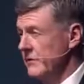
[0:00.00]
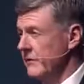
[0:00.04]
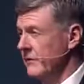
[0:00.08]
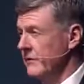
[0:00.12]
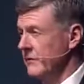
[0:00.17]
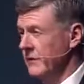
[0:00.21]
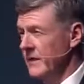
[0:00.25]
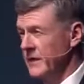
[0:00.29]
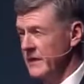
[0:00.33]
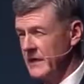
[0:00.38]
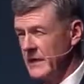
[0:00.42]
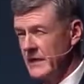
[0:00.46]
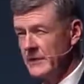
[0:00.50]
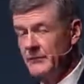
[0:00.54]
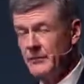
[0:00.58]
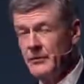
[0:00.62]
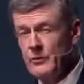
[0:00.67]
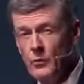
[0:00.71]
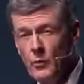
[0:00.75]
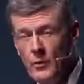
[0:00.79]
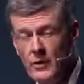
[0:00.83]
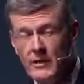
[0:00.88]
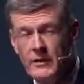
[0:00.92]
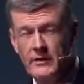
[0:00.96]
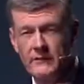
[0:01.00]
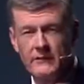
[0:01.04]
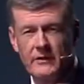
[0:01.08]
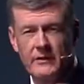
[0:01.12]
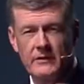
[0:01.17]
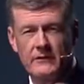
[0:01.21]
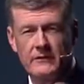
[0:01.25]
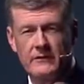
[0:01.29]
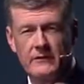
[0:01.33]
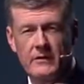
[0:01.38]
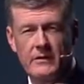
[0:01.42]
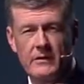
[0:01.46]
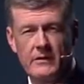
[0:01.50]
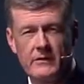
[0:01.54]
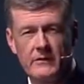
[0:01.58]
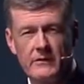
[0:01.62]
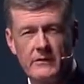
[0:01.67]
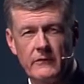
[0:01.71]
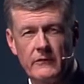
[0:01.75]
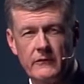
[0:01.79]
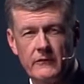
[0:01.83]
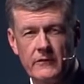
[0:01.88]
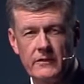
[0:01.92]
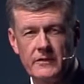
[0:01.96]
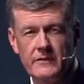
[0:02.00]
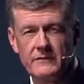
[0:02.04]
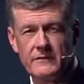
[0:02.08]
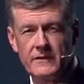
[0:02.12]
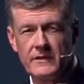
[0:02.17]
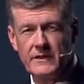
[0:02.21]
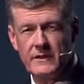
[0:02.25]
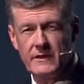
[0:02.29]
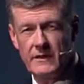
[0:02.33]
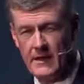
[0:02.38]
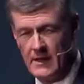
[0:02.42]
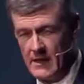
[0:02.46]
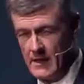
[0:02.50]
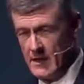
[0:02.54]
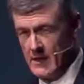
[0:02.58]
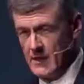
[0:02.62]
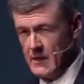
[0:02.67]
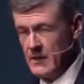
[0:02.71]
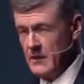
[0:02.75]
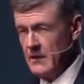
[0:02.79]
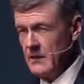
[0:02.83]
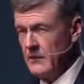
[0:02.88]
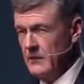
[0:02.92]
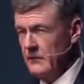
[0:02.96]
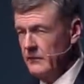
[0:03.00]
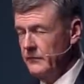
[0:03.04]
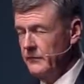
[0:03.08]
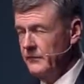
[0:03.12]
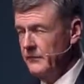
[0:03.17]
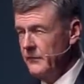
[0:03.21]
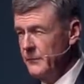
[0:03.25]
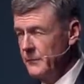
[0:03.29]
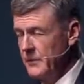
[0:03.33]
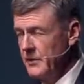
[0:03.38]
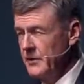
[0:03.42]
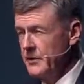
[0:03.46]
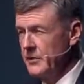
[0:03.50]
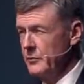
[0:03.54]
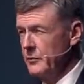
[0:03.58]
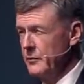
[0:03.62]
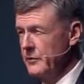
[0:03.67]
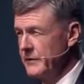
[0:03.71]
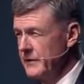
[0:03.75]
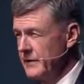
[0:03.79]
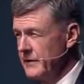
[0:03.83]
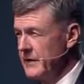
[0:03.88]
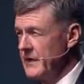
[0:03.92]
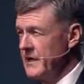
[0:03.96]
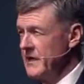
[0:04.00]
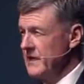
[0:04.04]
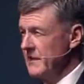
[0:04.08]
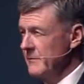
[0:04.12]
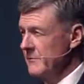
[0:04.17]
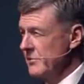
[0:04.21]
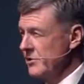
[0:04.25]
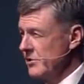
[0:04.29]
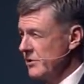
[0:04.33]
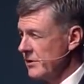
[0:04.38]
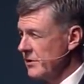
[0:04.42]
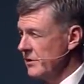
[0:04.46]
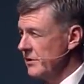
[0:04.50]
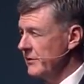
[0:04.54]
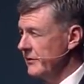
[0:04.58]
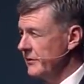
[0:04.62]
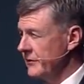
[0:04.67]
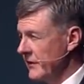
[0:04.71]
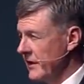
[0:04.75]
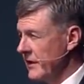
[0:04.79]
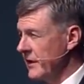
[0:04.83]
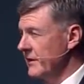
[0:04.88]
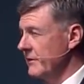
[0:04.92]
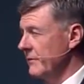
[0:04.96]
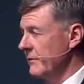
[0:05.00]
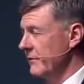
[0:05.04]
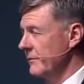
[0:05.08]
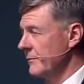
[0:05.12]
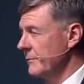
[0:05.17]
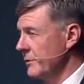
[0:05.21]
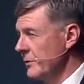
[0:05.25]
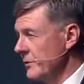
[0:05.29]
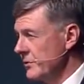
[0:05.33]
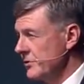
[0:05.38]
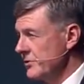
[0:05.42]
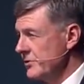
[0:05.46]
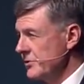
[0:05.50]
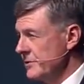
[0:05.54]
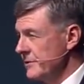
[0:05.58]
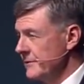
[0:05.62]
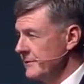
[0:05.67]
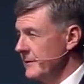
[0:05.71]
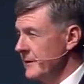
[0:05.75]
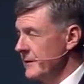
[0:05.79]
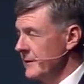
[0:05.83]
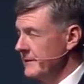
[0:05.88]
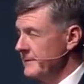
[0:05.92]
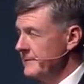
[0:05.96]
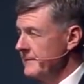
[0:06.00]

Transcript: to say every one of us here this evening is familiar with the name Charles Haddon Spurgeon.